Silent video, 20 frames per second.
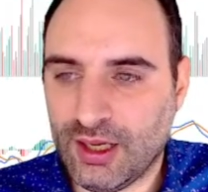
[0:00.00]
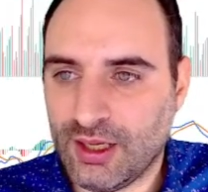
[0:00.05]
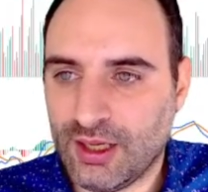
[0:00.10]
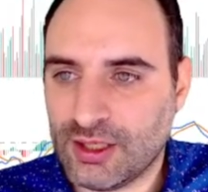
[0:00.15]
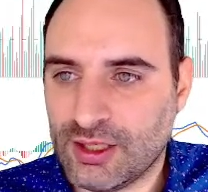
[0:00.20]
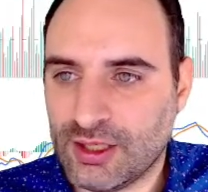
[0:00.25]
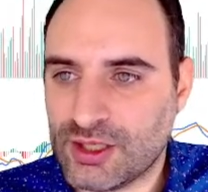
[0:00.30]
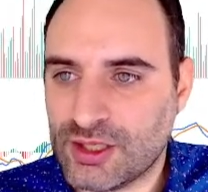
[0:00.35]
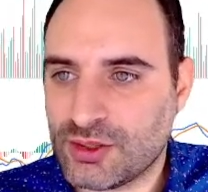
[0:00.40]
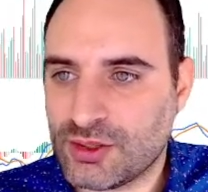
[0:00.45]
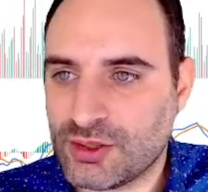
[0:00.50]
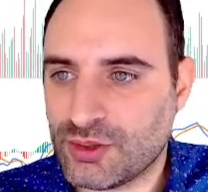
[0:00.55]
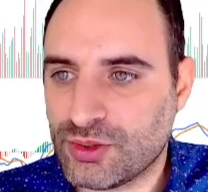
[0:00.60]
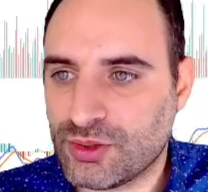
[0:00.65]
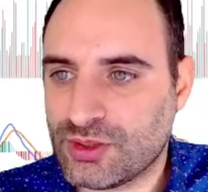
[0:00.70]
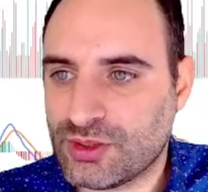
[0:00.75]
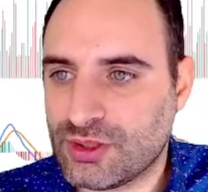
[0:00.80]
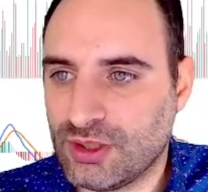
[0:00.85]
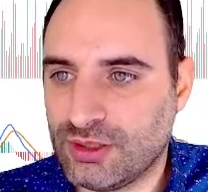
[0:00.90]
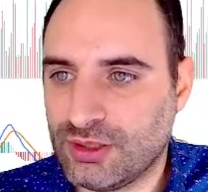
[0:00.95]
Just
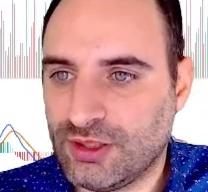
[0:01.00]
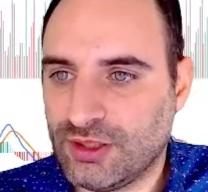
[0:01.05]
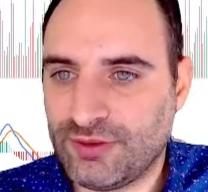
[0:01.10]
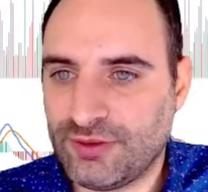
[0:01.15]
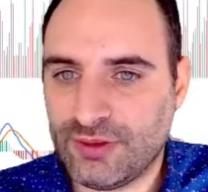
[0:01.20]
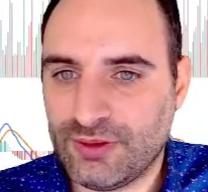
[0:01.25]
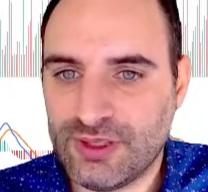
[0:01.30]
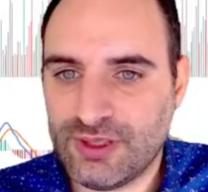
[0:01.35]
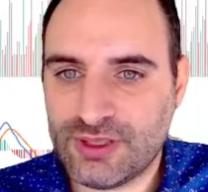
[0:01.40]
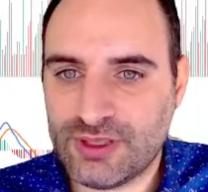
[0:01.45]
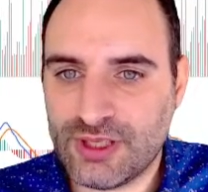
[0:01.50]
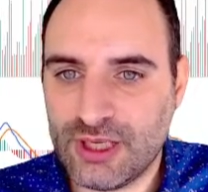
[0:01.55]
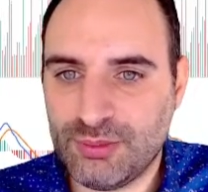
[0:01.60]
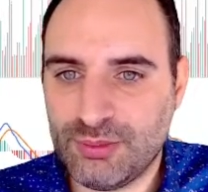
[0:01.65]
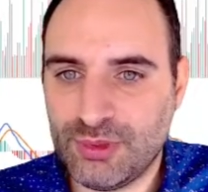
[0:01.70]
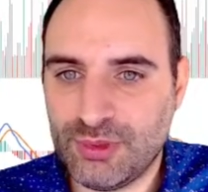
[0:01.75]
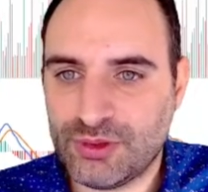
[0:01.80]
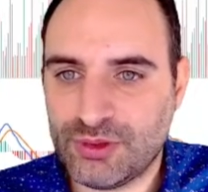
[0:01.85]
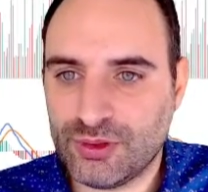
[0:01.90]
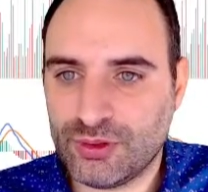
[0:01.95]
to differentiate
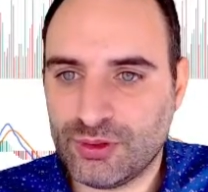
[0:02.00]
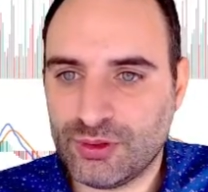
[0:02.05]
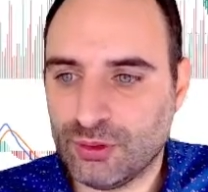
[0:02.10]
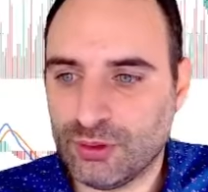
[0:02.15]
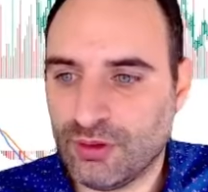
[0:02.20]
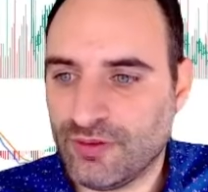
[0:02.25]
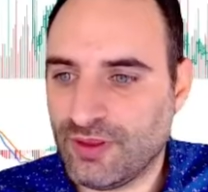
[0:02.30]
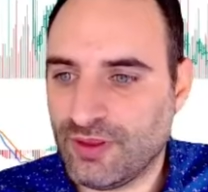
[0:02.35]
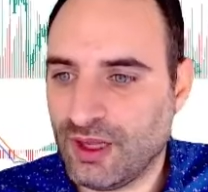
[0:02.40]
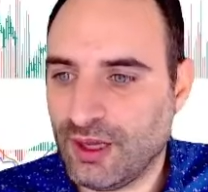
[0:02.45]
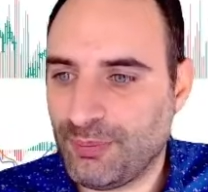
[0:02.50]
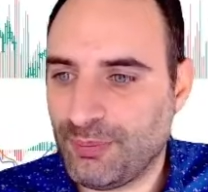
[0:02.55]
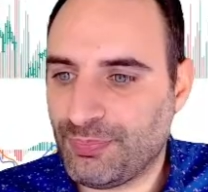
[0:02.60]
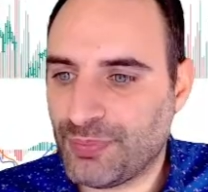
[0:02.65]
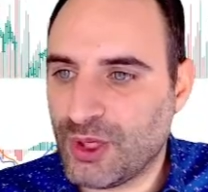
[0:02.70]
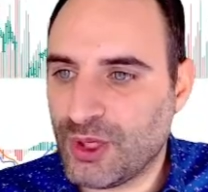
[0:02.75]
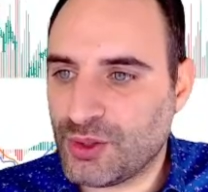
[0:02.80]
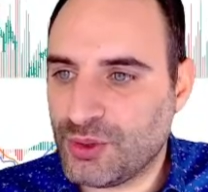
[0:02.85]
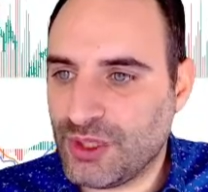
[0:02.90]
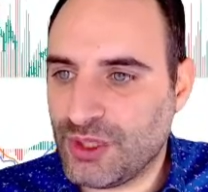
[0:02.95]
between all of them.
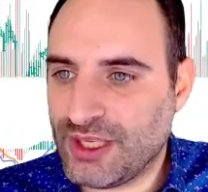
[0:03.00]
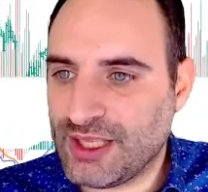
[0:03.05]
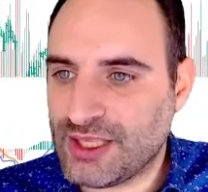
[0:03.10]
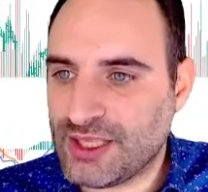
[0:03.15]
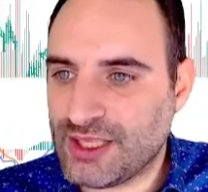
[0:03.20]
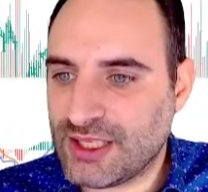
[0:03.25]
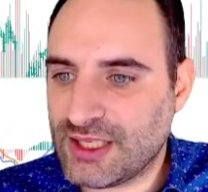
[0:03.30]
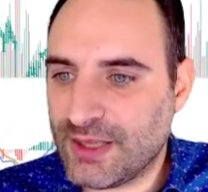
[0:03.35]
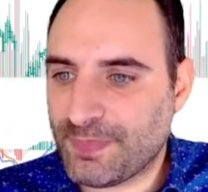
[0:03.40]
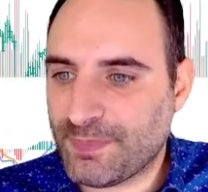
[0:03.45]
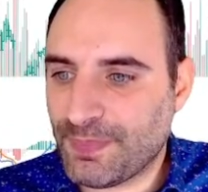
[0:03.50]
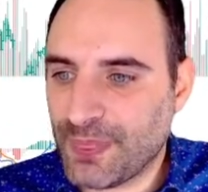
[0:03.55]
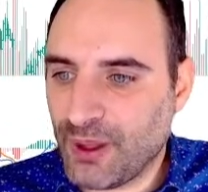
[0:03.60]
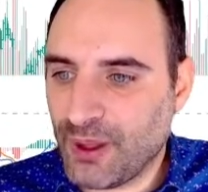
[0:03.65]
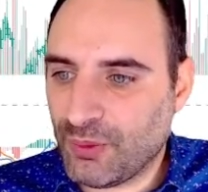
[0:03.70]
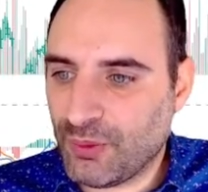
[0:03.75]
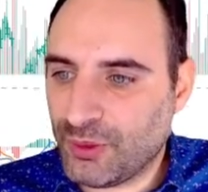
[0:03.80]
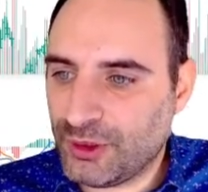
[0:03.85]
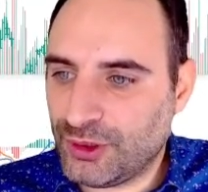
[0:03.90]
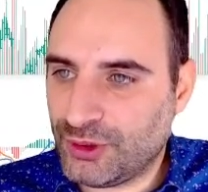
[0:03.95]
So you can see
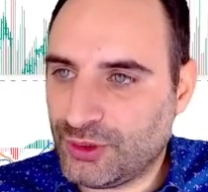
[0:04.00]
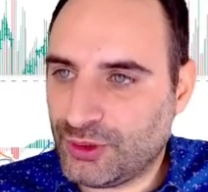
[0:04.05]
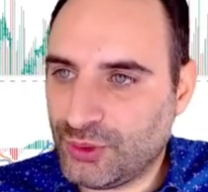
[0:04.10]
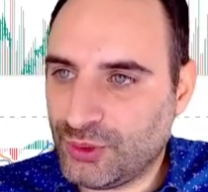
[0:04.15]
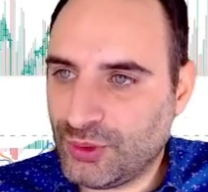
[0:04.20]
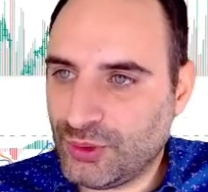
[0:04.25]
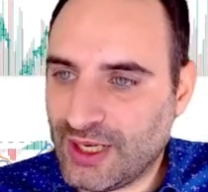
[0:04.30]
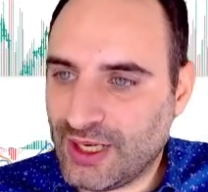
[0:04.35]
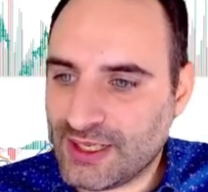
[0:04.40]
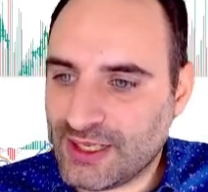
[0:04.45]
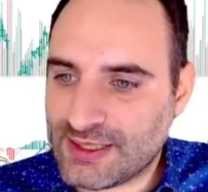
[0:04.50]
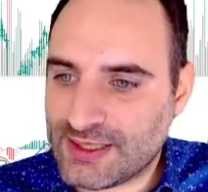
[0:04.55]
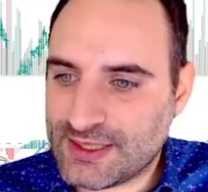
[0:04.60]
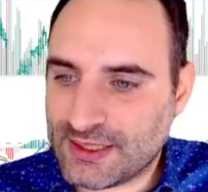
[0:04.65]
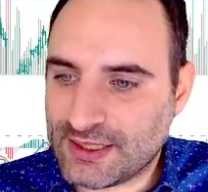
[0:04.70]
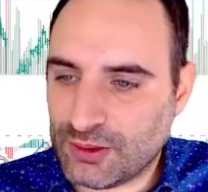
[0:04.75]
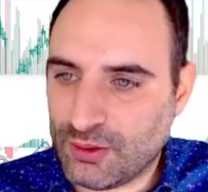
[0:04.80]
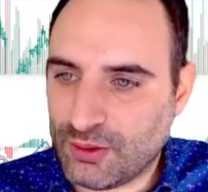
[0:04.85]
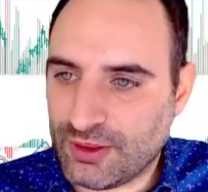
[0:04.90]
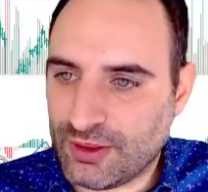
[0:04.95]
we do get signal on
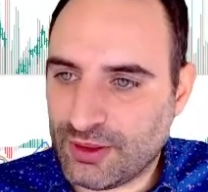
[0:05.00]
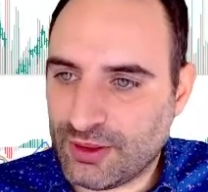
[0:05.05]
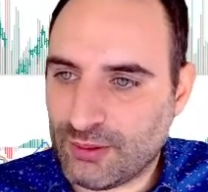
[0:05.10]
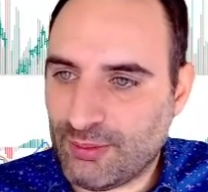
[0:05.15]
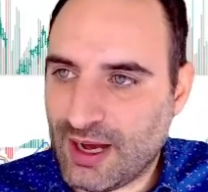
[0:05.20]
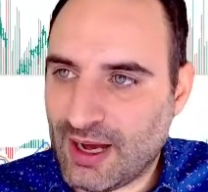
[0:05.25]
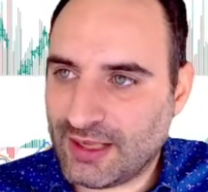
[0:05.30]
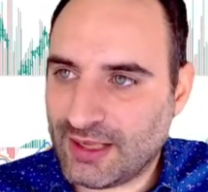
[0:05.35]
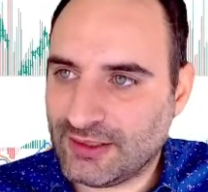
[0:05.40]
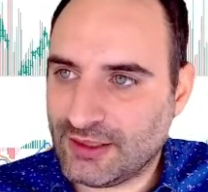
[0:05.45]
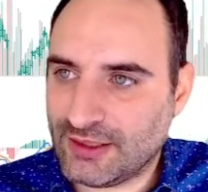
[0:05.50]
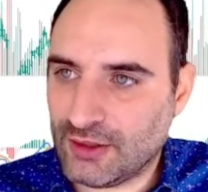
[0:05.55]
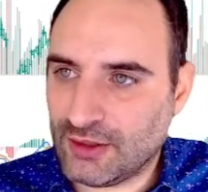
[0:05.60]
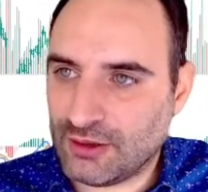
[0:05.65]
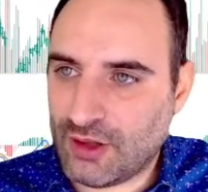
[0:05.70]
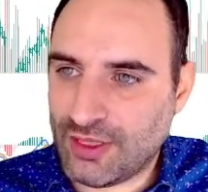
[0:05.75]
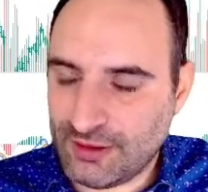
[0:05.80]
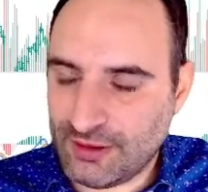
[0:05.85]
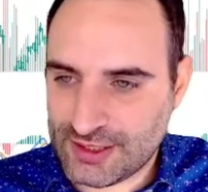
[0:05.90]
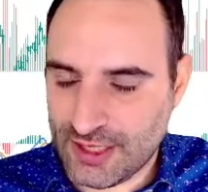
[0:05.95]
the MACD and on the
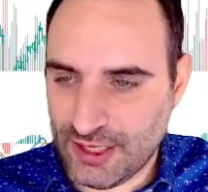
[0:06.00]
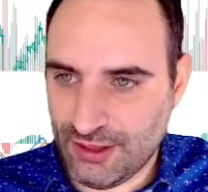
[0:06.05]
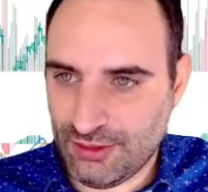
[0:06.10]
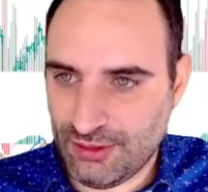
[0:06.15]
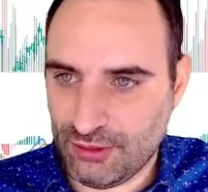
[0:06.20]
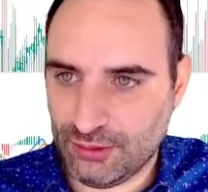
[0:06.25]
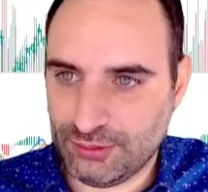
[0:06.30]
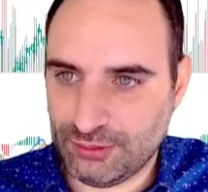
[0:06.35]
RSI though.